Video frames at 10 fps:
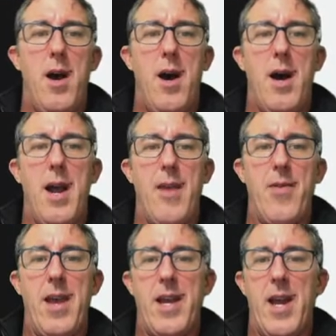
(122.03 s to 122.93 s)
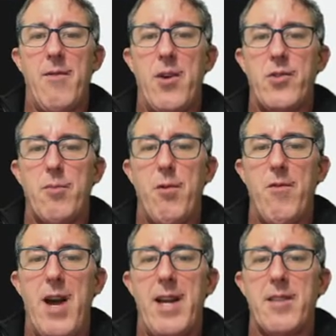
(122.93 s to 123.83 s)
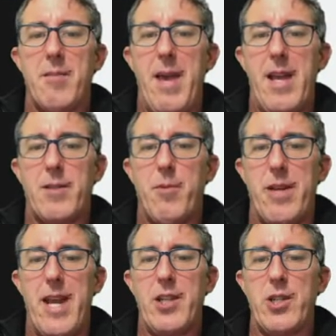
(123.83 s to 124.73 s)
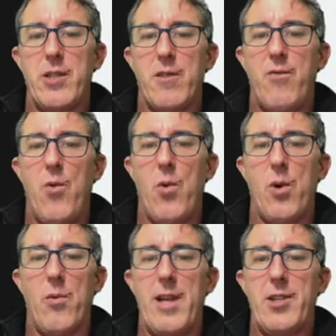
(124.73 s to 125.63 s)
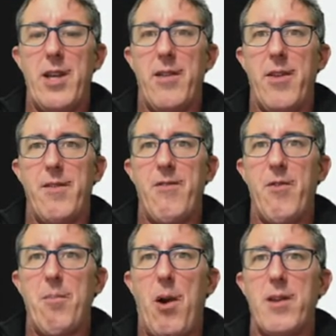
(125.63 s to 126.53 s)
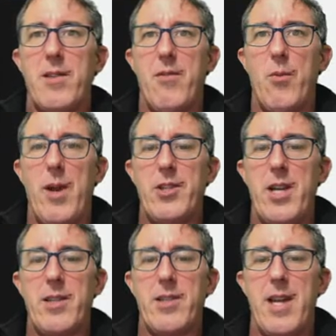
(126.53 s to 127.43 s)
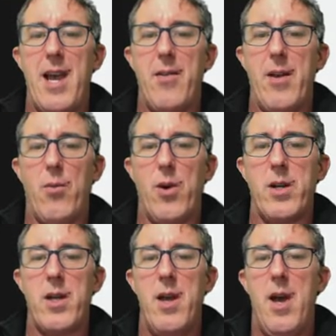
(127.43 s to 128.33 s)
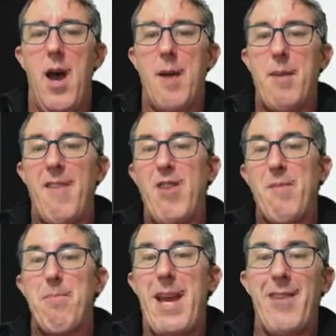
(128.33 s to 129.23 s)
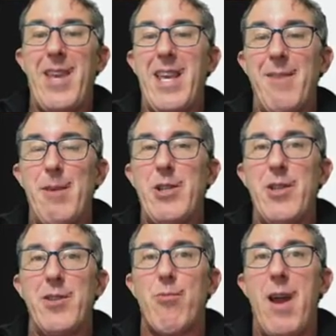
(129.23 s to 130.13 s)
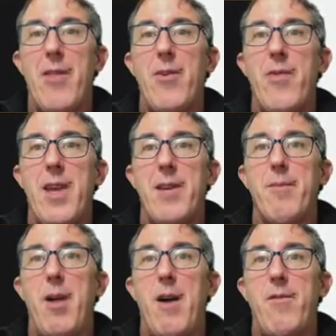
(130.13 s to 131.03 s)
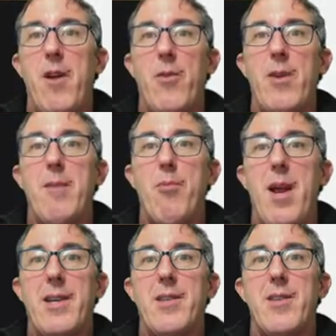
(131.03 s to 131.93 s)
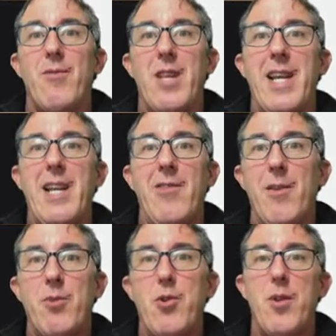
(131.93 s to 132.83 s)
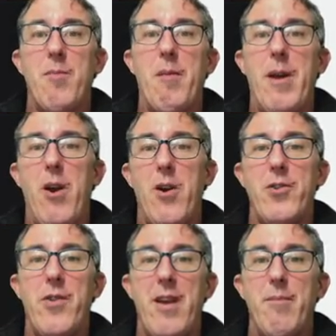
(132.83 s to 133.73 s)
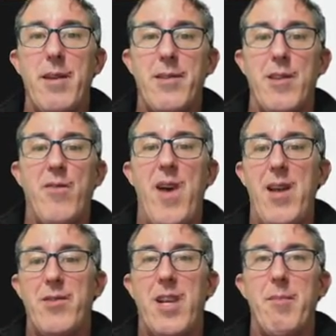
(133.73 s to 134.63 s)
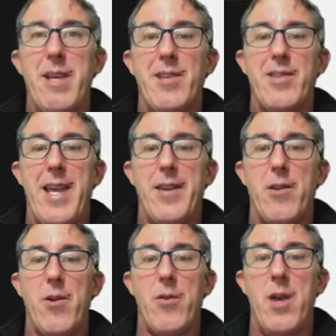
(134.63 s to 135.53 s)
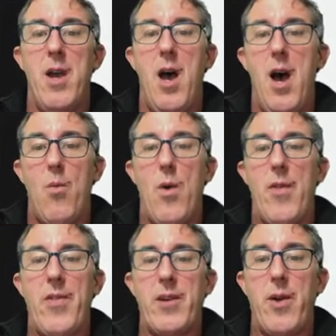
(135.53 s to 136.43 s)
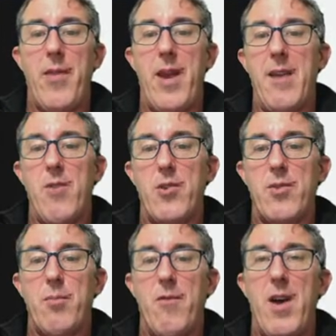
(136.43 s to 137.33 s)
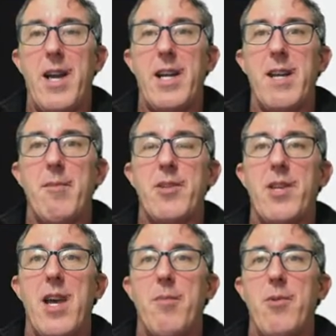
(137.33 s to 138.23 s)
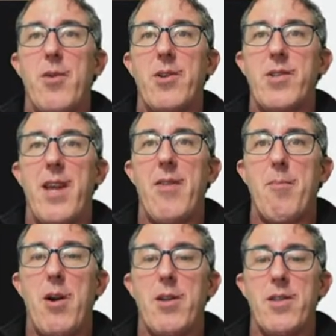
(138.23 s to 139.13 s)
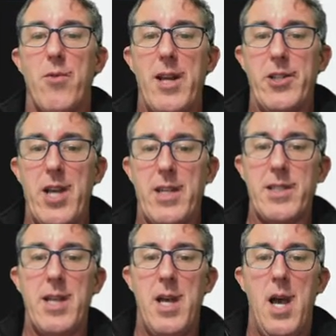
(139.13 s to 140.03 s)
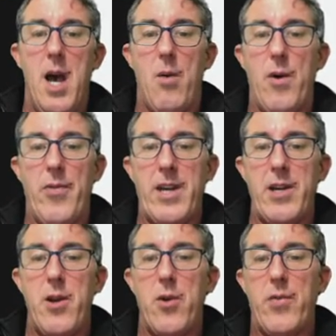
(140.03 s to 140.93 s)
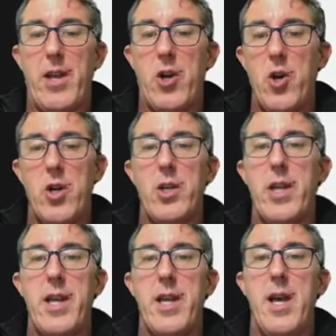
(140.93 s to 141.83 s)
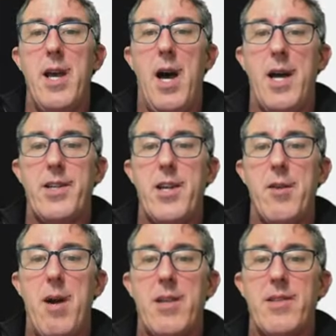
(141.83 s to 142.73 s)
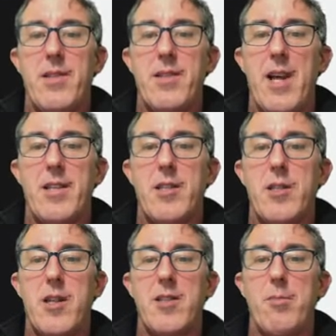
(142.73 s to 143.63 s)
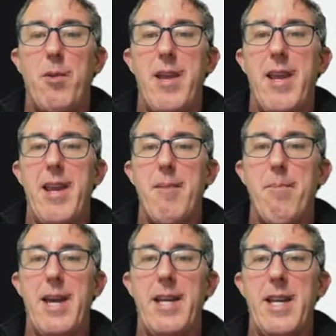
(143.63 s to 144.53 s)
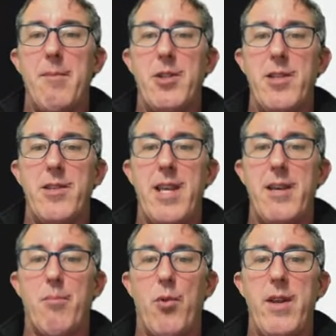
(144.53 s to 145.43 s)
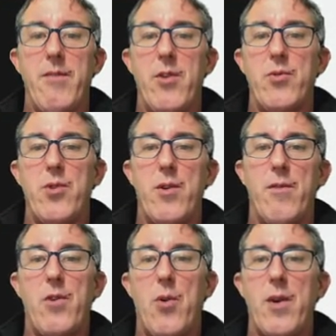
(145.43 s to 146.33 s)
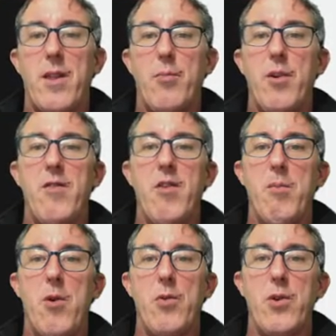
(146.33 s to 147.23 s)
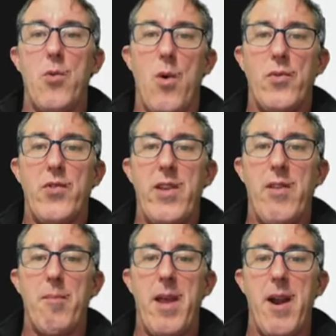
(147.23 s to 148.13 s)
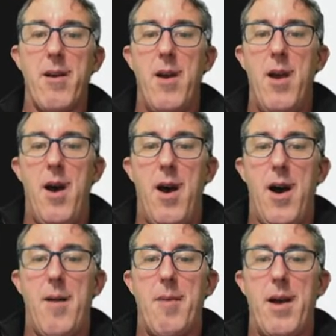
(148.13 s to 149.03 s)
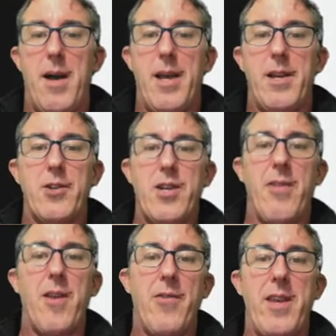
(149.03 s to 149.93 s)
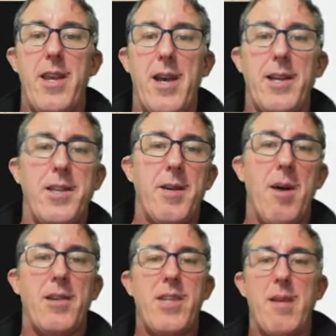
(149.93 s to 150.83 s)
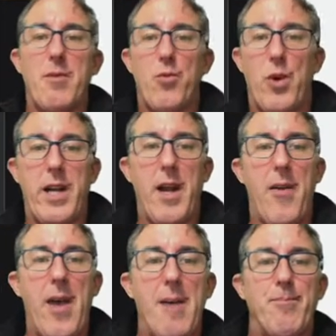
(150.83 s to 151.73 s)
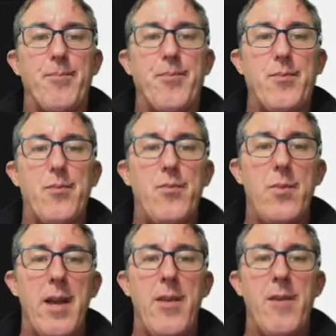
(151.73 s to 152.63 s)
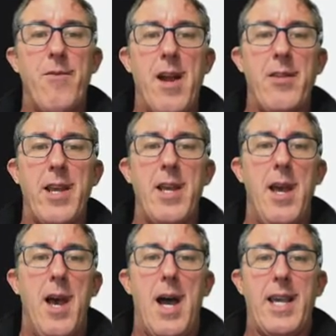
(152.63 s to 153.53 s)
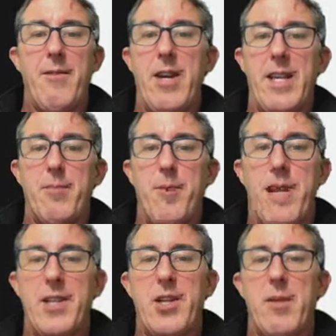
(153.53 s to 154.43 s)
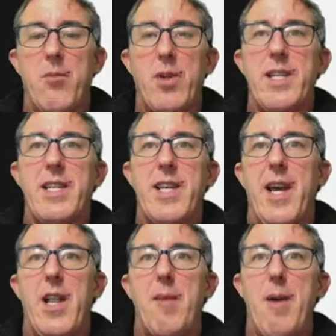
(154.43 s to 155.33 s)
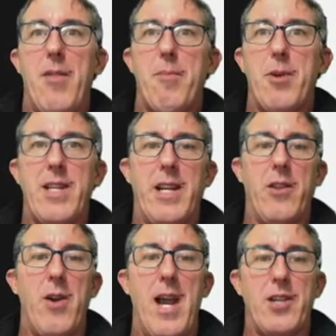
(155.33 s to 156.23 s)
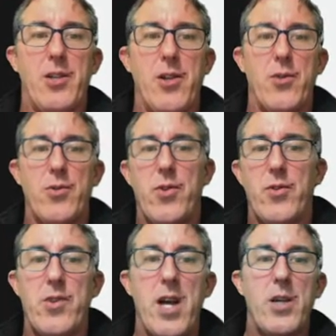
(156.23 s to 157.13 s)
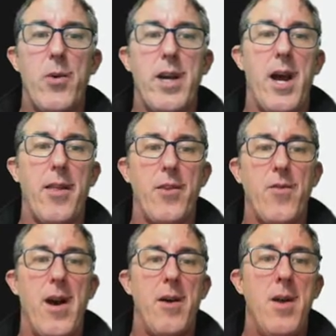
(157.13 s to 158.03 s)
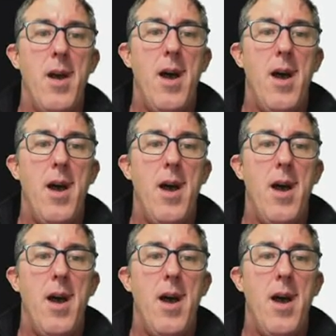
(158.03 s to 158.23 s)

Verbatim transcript: Uh, and then I've also provided some explanations for reg- uh, the different parts of the regex and how they work. Um, I've embedded the images rather than uh, following the practice of linking them to them on my hard drive because this file is going to be a standalone. Uh, one thing, to, and then I've also provided an image to help you understand the parts of regex. Uh, one thing to note that currently uh, Tinderbox does not just display embedded images in preview. So if you go into the preview mode, you won't see them there. Um, I, I understand that the Tinderbox team is working on that. And then finally, I give an explanation in more detail about the particular action code. So there's a lot going on in this file.